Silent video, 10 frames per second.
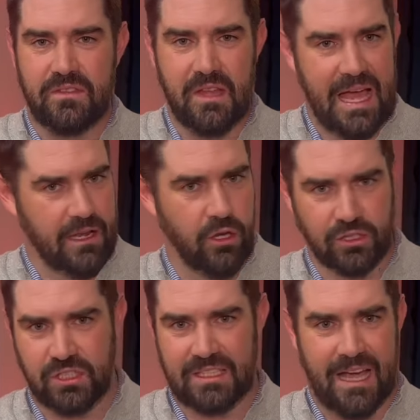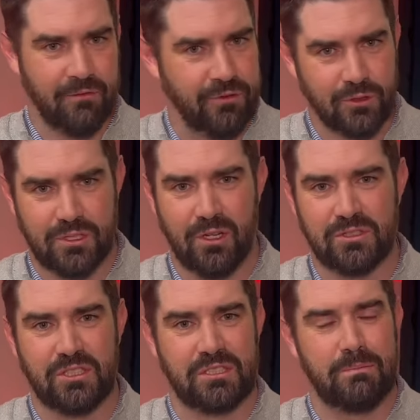had lots of downforce,
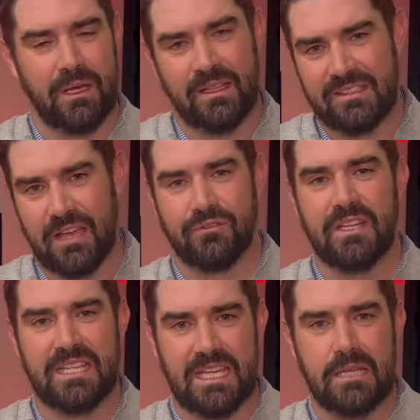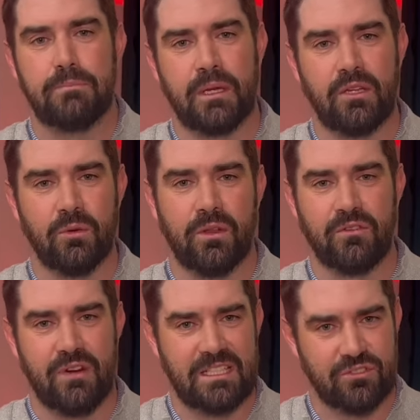lots of spin, definitely keeping you on the
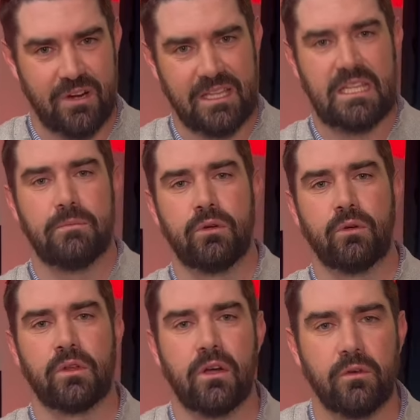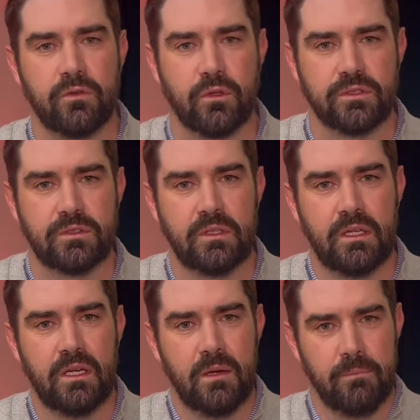racetrack, keeping you on the golf course.
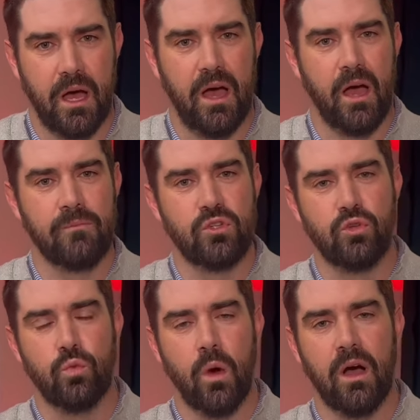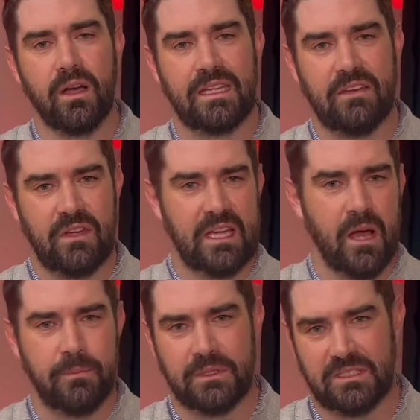But um, you were giving
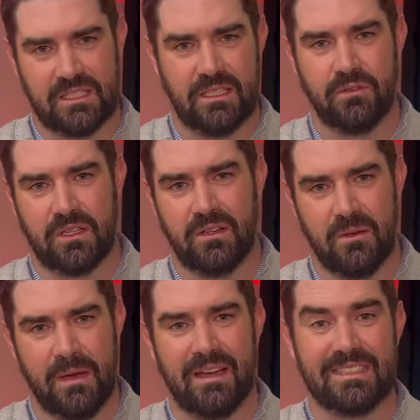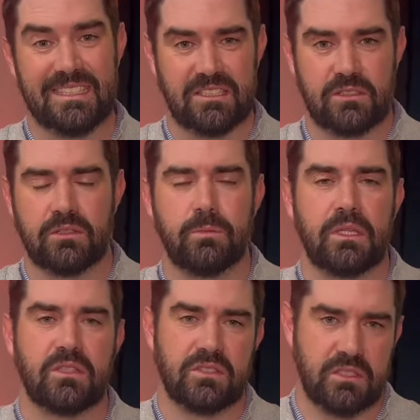up a significant amount of distance
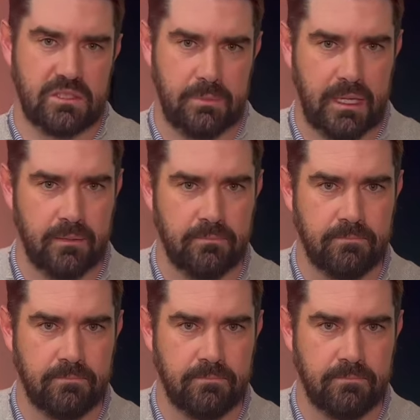because of the spin.